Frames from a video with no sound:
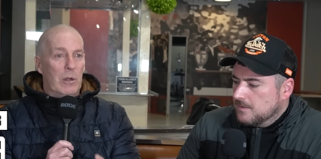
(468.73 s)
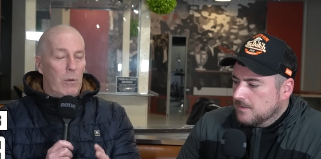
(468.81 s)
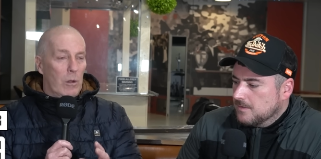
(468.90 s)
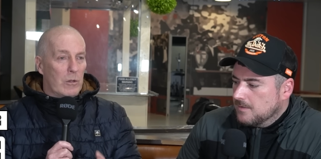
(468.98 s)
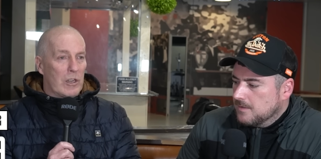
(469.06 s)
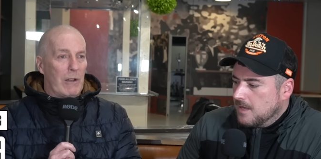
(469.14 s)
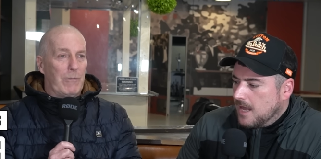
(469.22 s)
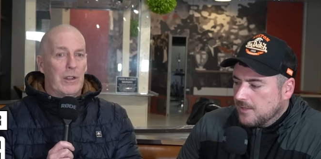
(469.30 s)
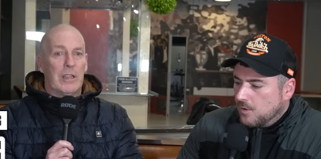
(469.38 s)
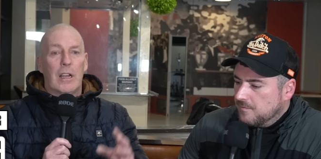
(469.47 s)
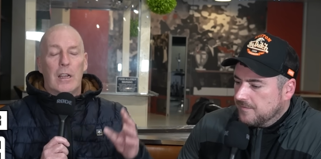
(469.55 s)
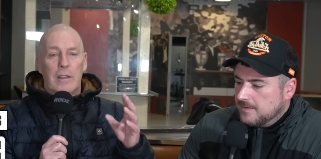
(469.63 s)
Speaker 1: to Old Trafford. I
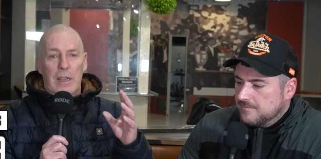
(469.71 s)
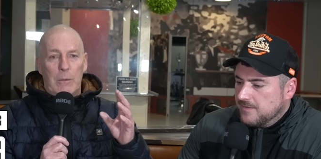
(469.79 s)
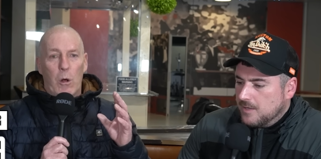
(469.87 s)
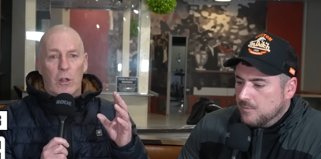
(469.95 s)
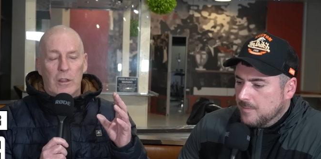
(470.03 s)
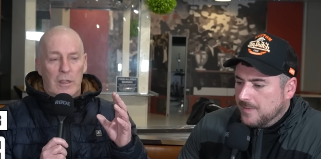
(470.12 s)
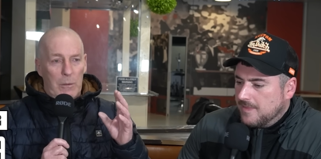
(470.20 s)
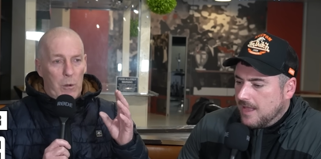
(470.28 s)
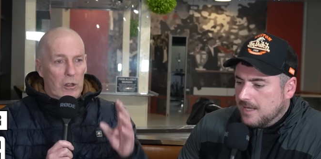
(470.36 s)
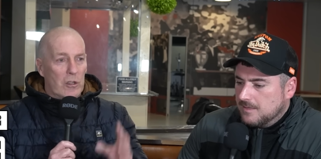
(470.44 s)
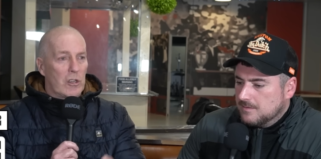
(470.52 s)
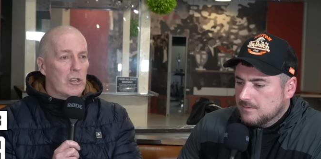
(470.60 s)
don't think they Villa want, will be they that.
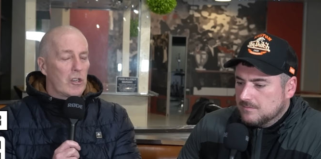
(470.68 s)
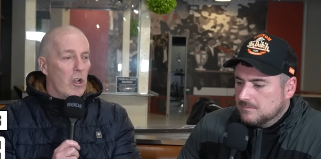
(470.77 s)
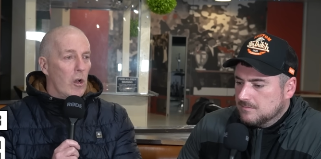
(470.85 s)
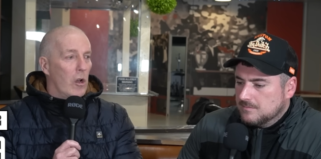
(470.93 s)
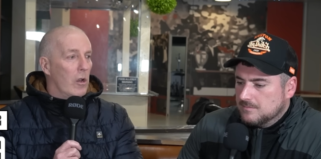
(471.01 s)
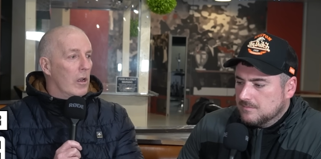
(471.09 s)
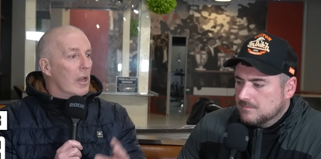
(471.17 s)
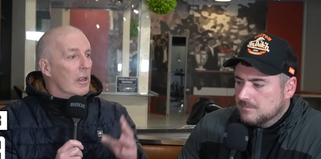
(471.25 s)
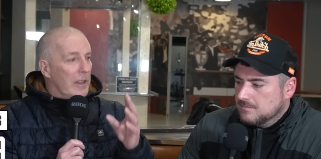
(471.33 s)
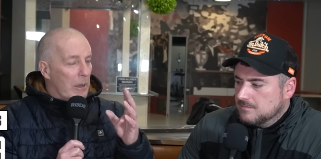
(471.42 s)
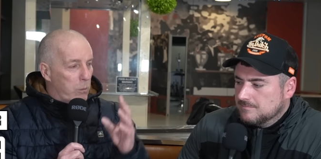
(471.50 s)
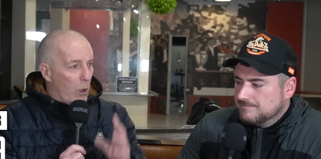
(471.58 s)
want to score.
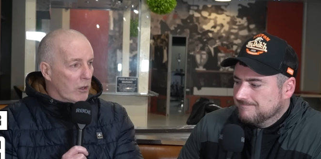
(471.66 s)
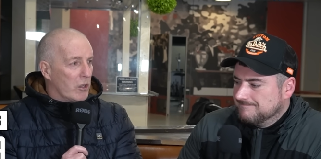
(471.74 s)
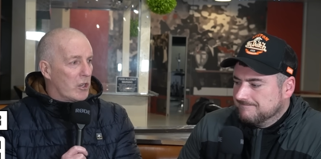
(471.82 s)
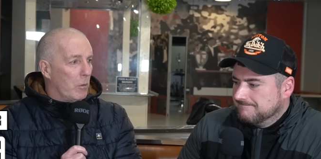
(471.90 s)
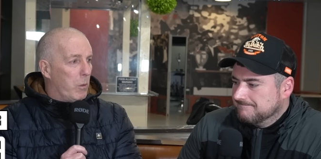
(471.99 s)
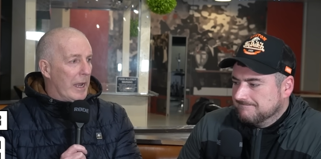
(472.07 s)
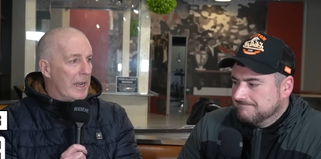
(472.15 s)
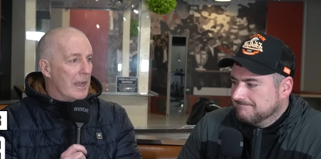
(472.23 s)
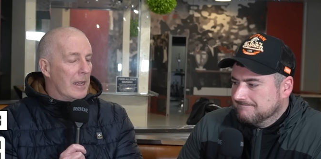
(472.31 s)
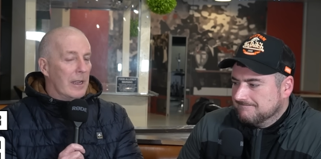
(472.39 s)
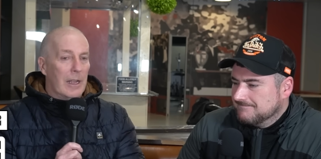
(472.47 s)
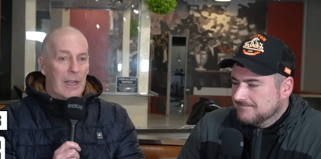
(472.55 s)
They want to win.
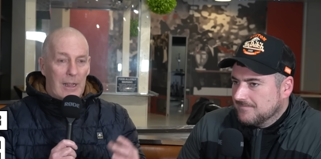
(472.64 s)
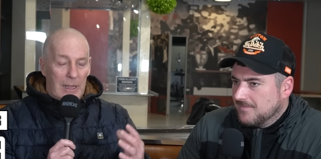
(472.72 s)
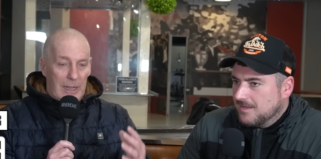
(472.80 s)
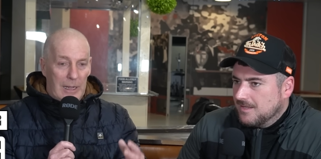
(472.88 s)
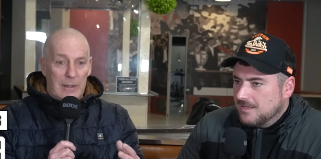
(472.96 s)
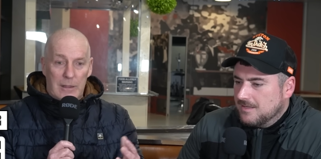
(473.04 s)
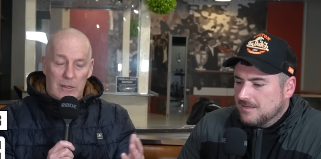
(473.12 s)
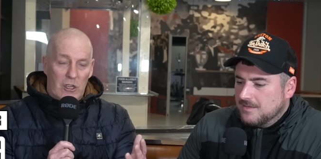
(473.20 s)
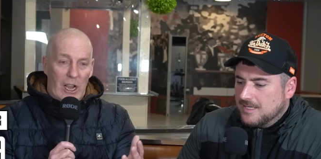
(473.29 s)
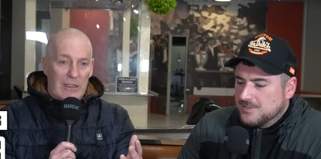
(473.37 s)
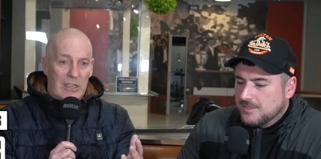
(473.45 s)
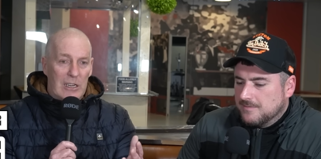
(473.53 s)
It,
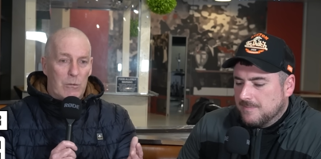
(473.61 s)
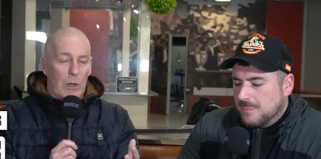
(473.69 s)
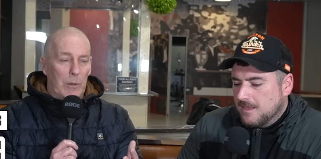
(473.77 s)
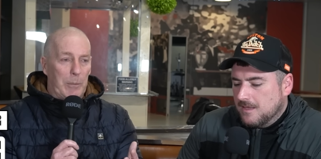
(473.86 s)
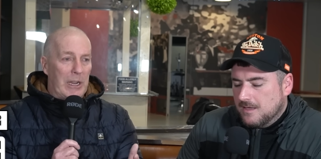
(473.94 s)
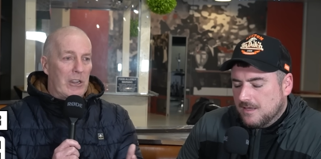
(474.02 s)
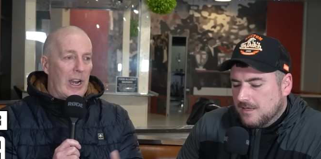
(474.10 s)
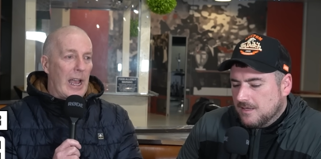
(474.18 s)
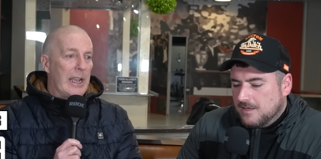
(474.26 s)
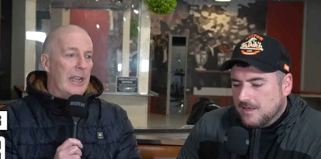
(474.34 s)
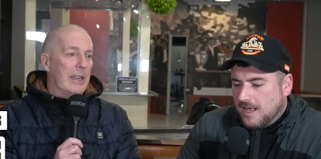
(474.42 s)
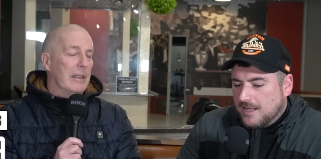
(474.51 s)
chances Listen, will be
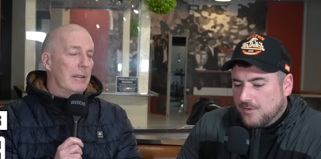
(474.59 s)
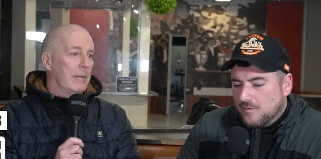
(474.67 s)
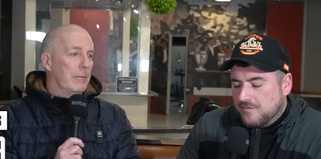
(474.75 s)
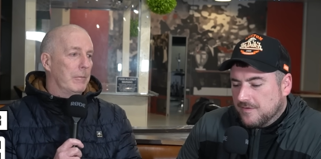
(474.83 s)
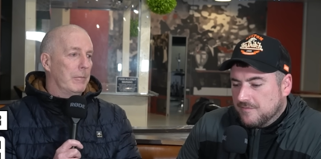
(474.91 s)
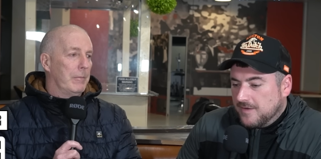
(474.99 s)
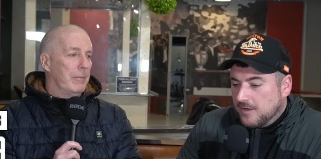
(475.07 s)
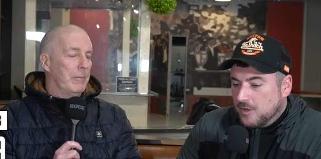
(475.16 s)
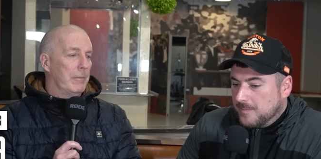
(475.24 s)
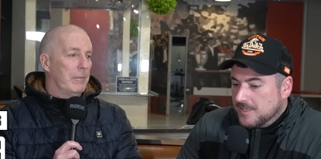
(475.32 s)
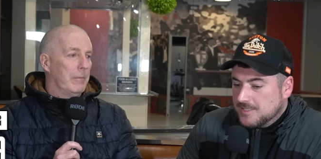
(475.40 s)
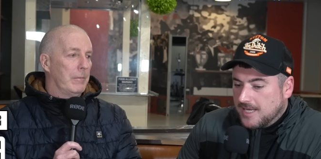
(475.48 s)
created. I
Speaker 2: don't think Villa will
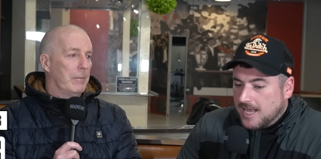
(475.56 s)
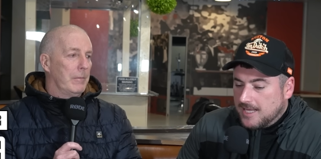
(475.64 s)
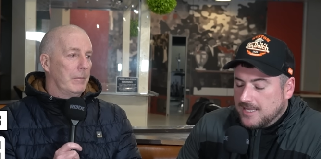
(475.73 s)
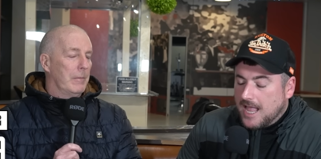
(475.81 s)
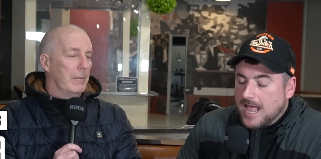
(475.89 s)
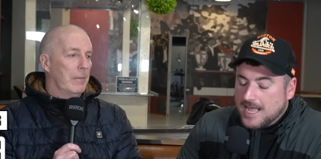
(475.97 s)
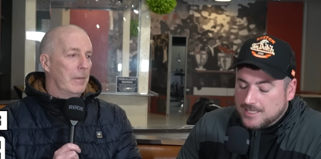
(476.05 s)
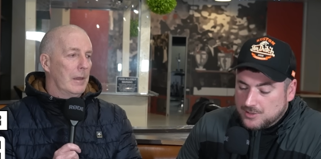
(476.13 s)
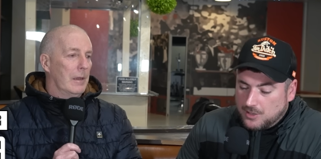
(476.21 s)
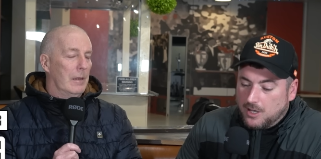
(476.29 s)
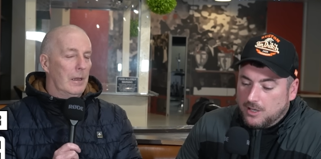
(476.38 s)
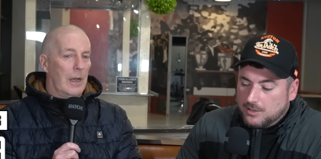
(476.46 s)
be scared at
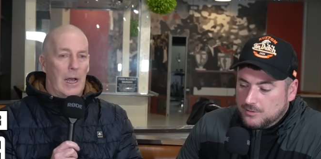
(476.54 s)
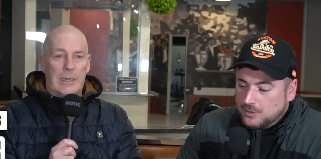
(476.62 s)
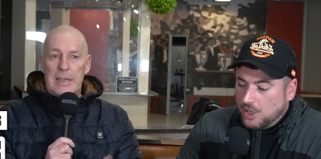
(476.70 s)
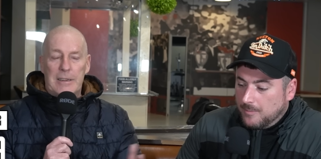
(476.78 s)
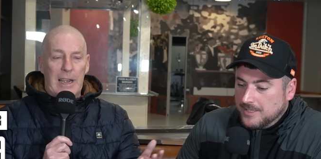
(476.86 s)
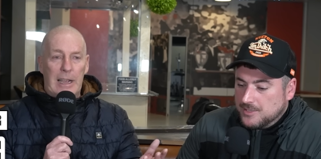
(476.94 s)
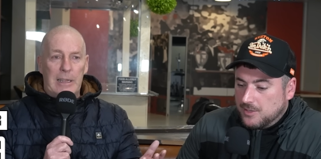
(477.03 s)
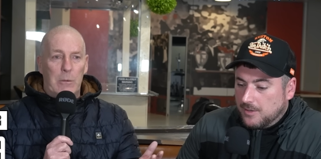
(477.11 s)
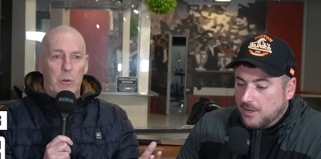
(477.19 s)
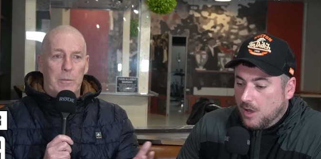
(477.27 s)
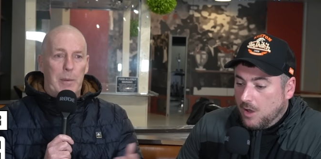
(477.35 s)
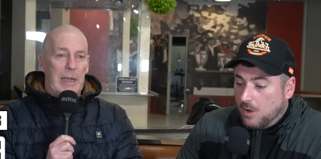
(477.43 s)
all. I did say they
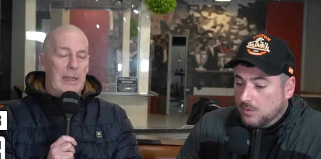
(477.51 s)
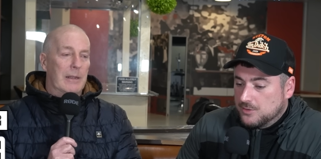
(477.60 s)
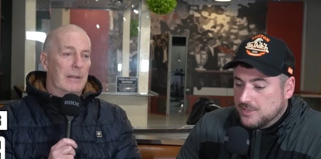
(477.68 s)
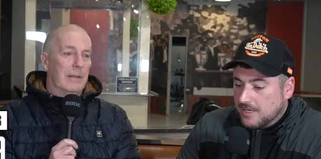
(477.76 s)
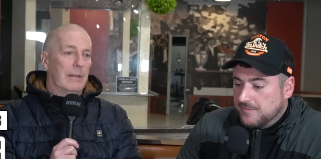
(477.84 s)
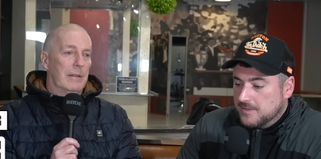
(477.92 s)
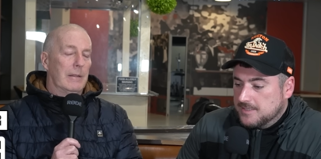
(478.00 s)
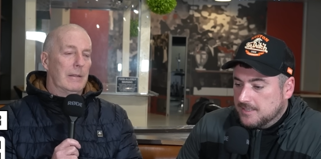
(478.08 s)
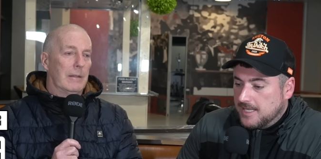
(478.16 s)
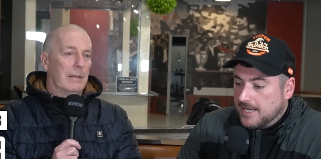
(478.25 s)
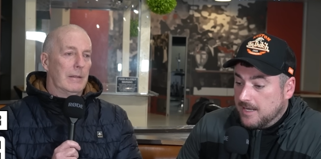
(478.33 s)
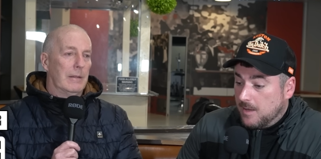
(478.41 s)
would be. Old Trafford
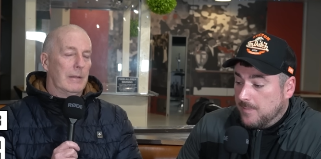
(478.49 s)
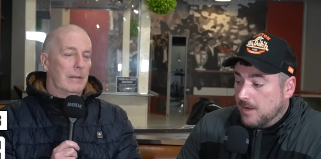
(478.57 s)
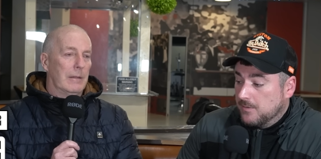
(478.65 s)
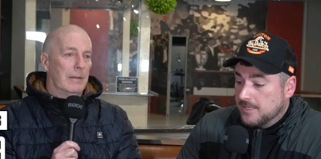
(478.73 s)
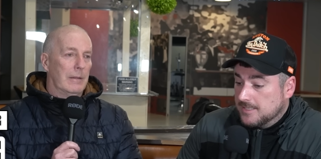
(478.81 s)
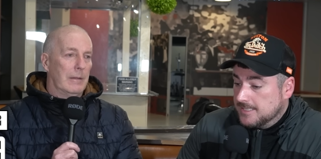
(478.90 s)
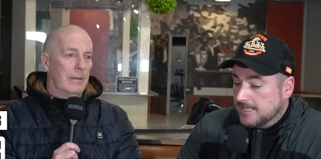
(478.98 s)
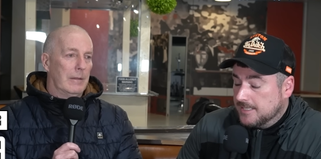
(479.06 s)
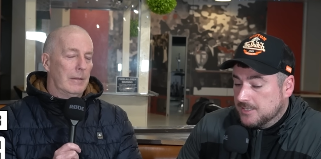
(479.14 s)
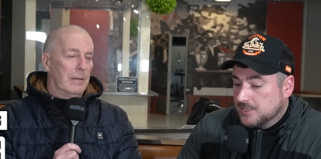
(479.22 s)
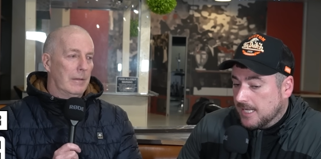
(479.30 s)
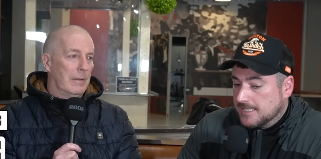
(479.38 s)
today about
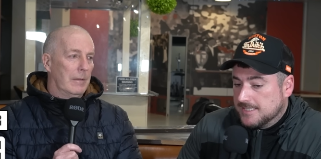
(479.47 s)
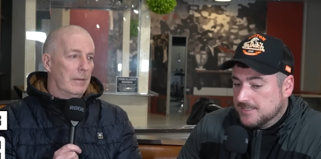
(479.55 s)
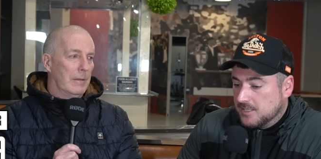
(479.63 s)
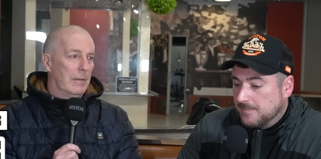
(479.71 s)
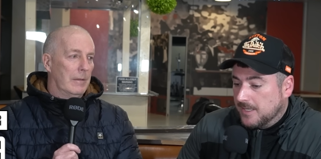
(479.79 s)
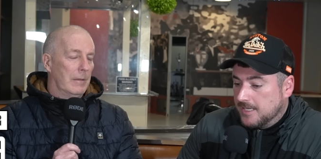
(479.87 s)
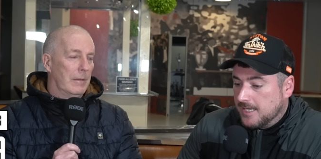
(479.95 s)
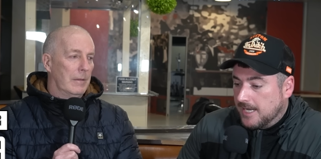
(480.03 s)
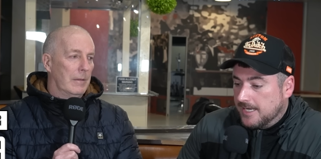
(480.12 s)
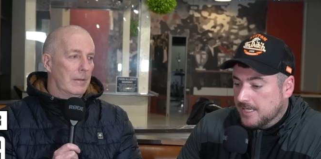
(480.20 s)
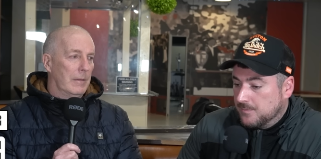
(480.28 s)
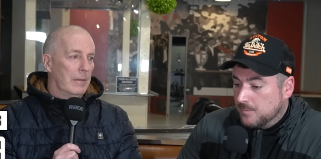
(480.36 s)
conceding chances to Man
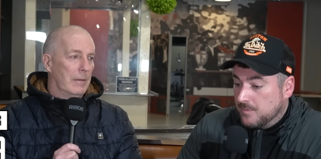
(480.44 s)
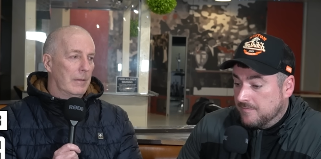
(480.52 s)
United when